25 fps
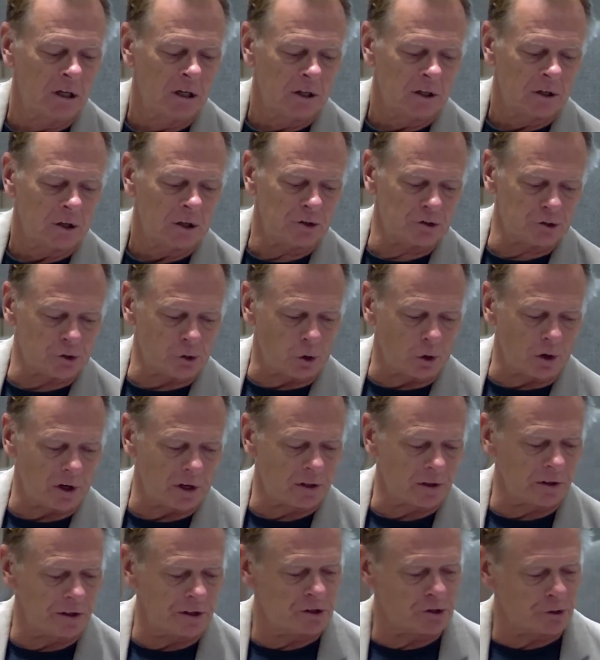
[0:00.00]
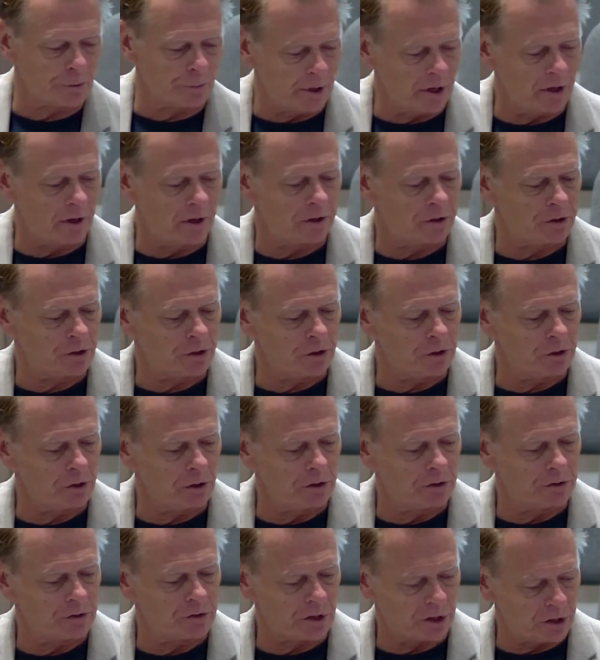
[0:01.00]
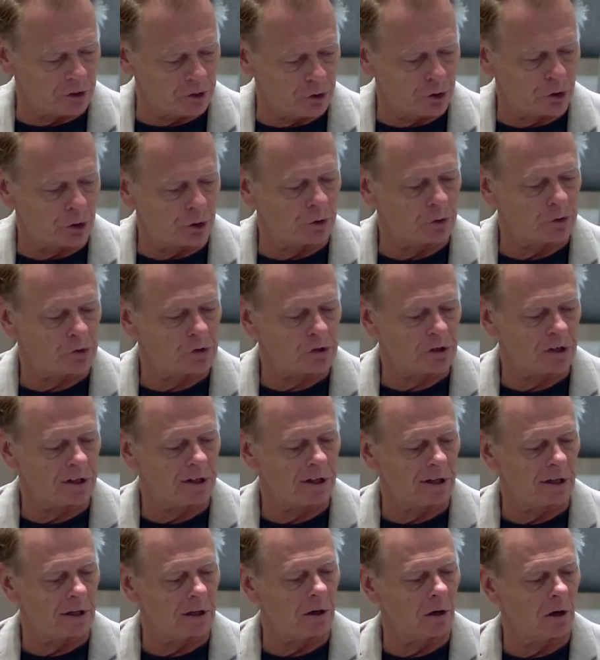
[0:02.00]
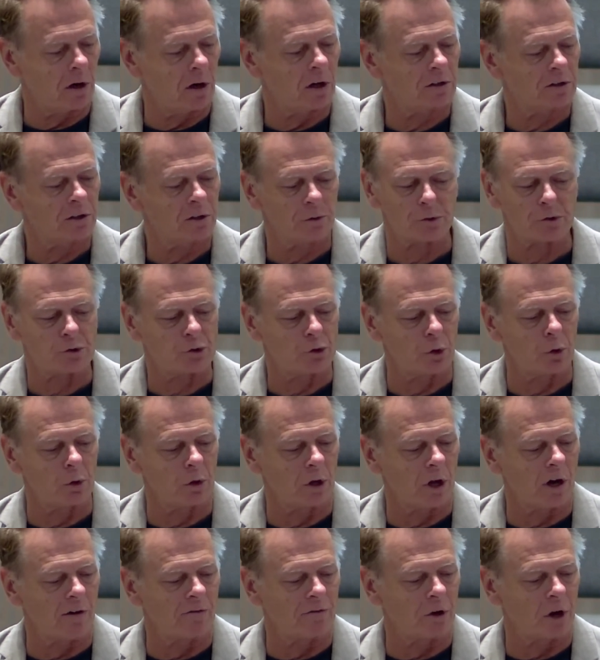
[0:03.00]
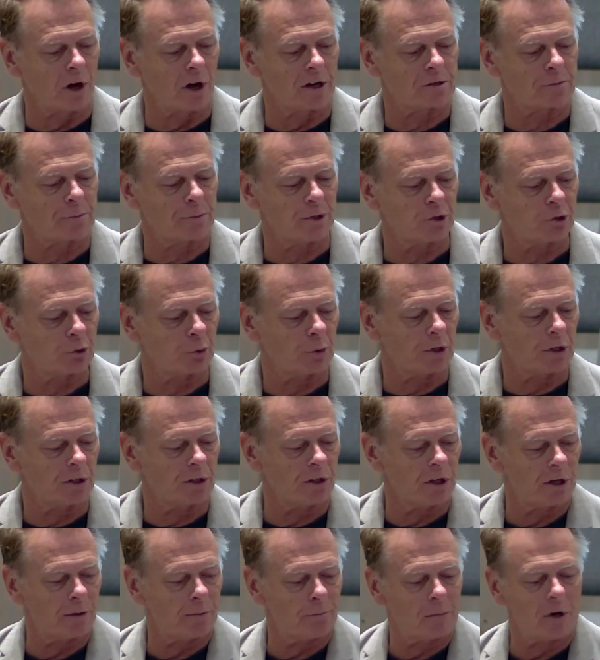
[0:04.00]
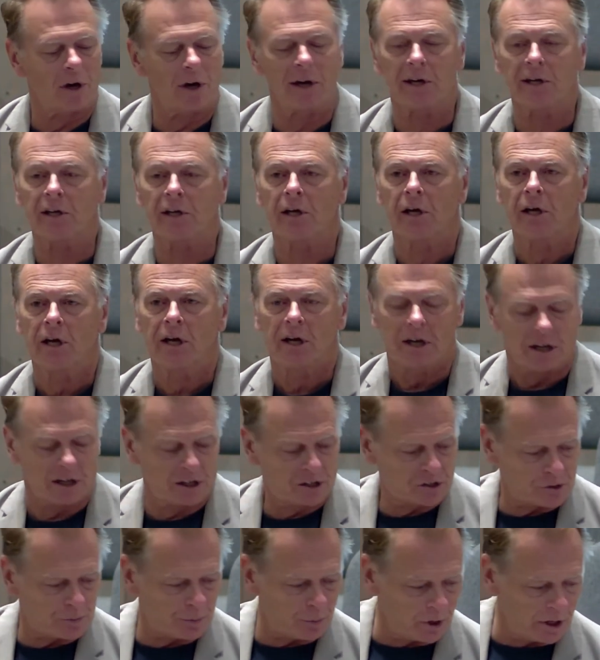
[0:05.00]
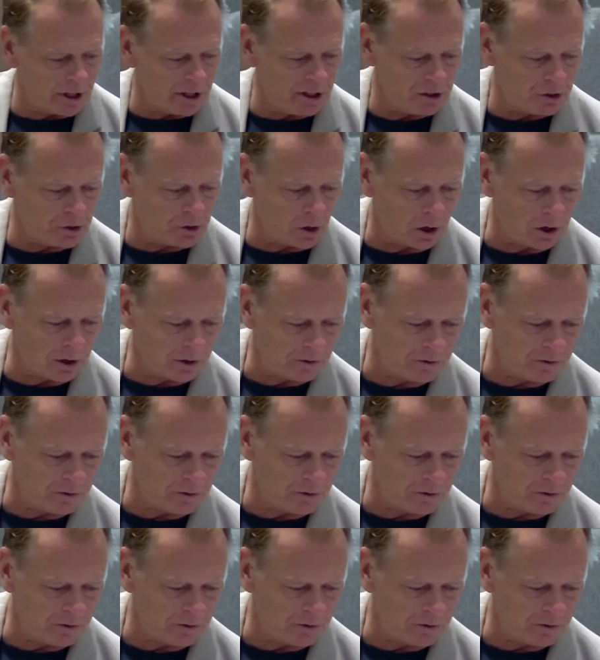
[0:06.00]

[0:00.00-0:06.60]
Historically, Samaritans and Jews didn't get along. There was no love lost between them. I explained all of